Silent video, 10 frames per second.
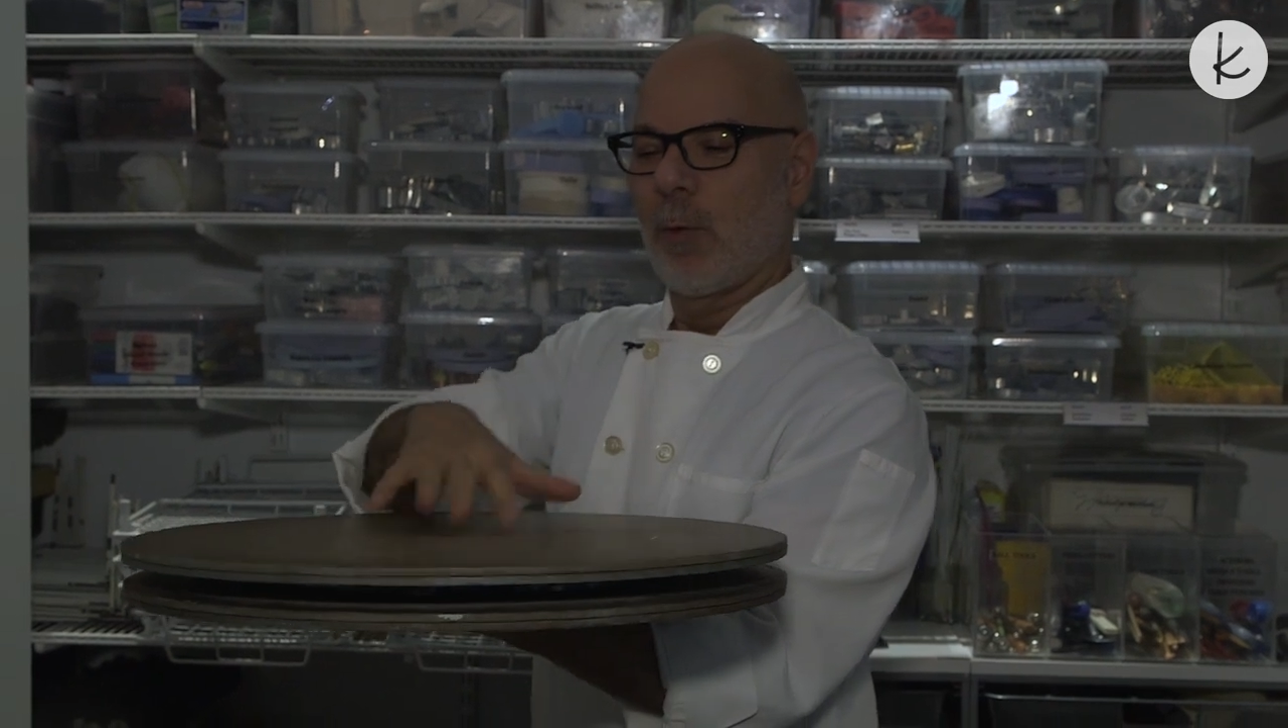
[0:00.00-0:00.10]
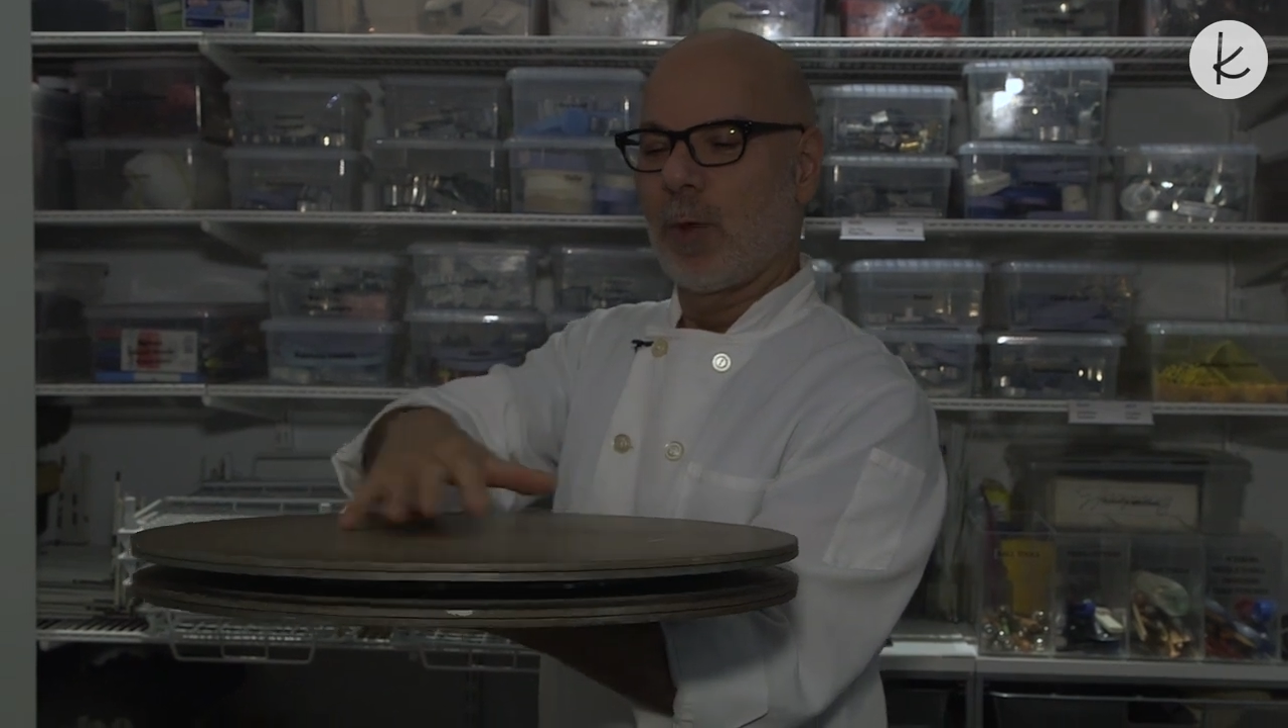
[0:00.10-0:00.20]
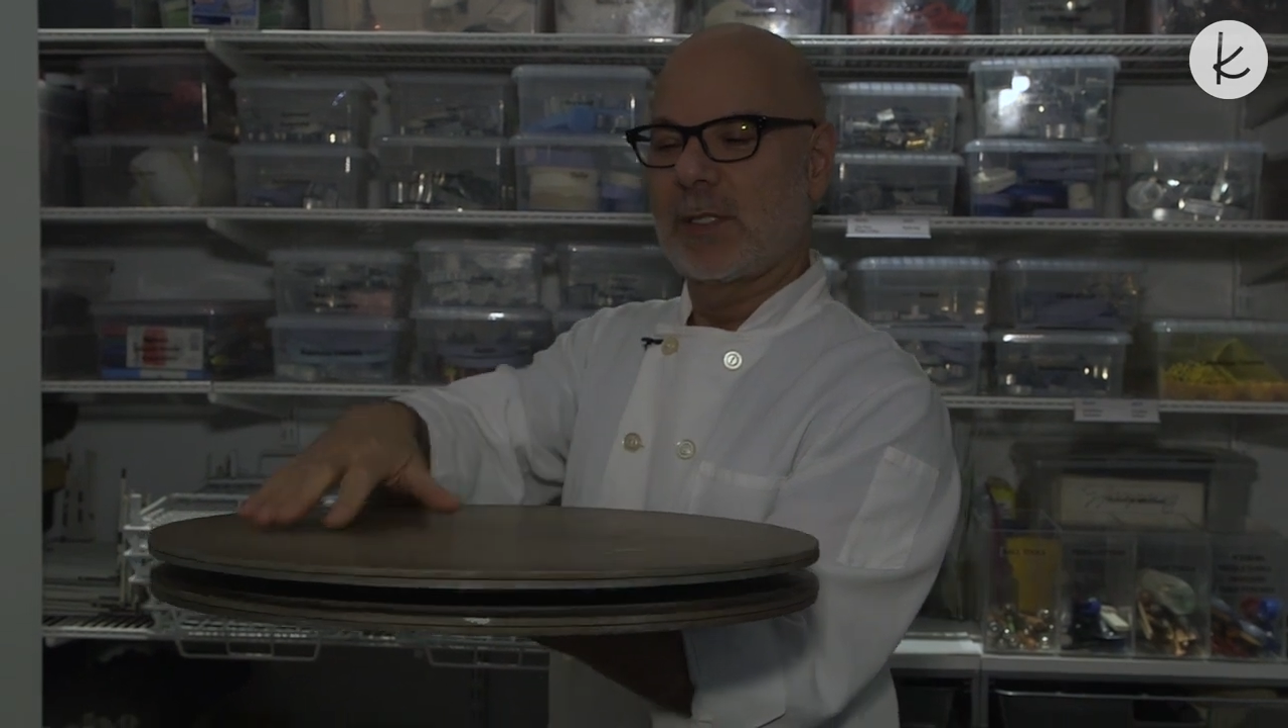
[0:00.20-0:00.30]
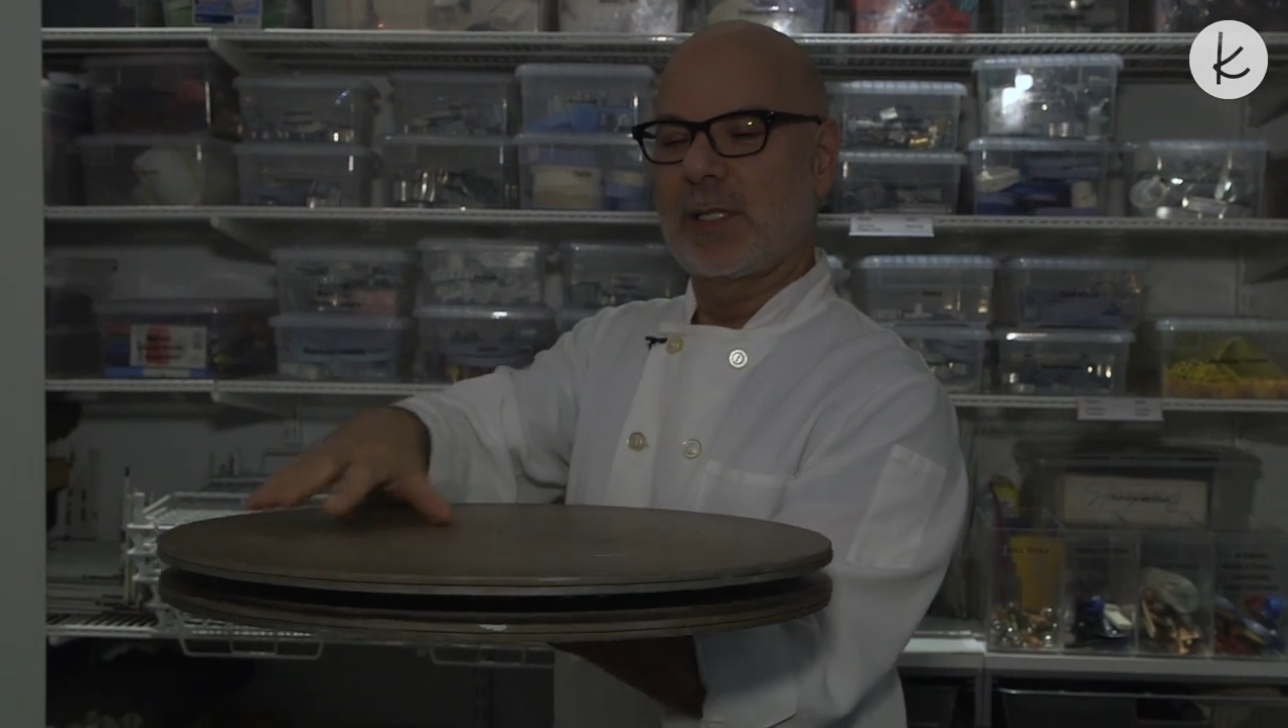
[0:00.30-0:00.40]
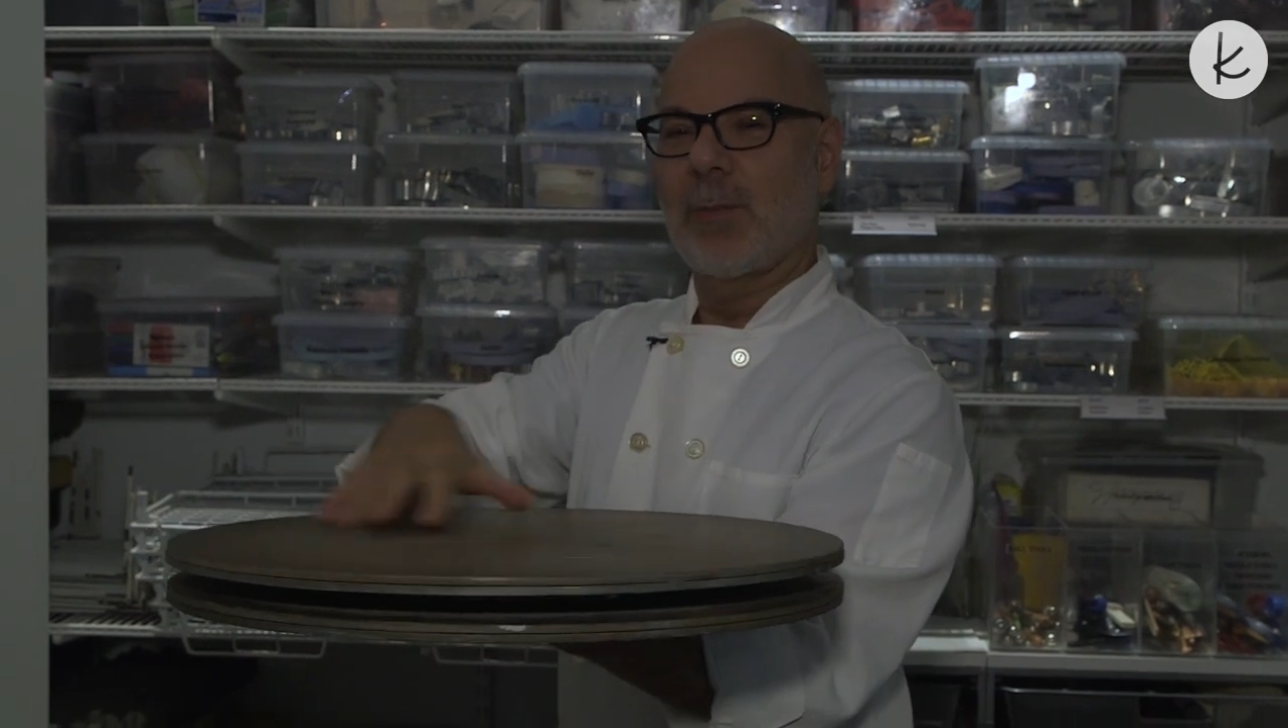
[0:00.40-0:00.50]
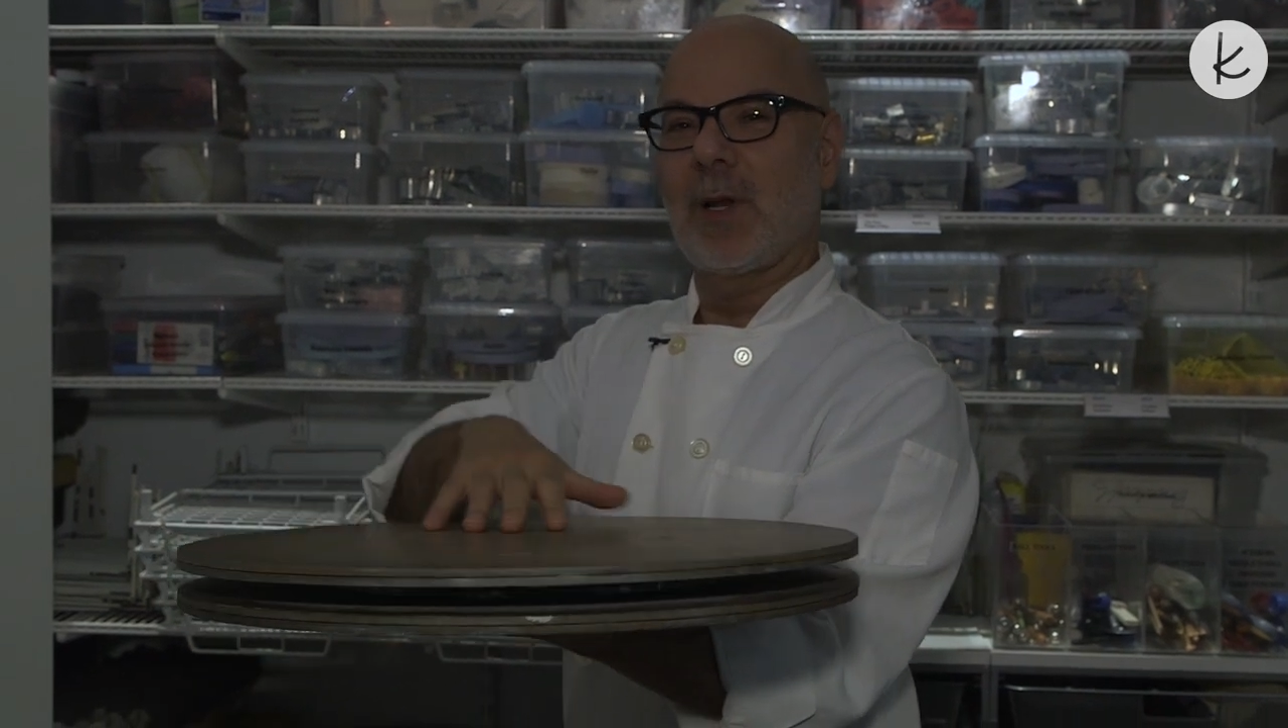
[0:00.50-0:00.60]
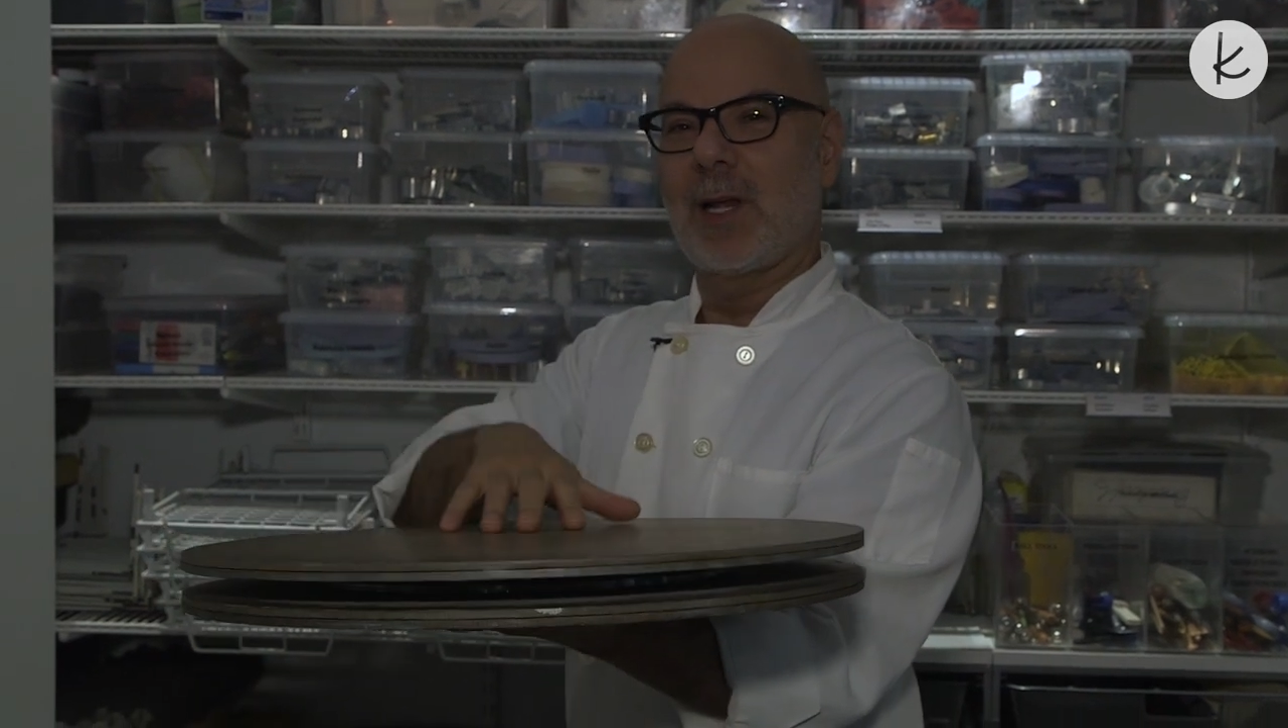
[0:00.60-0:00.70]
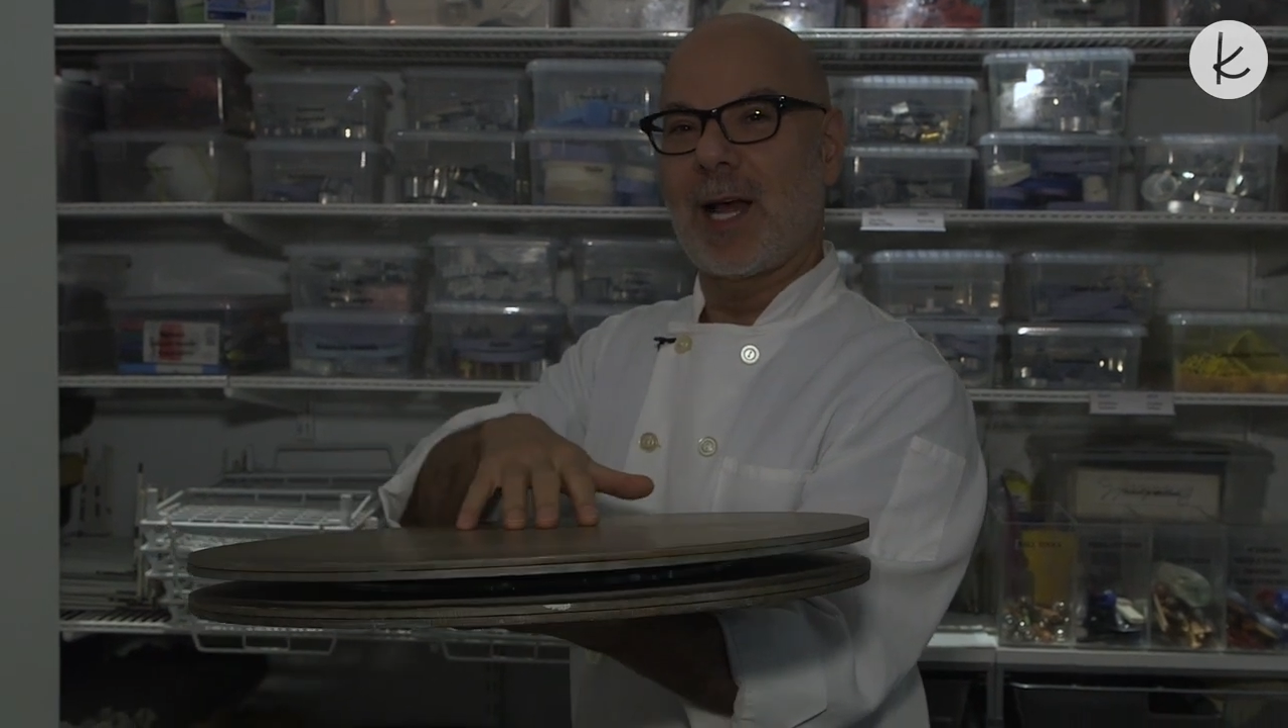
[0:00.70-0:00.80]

with simple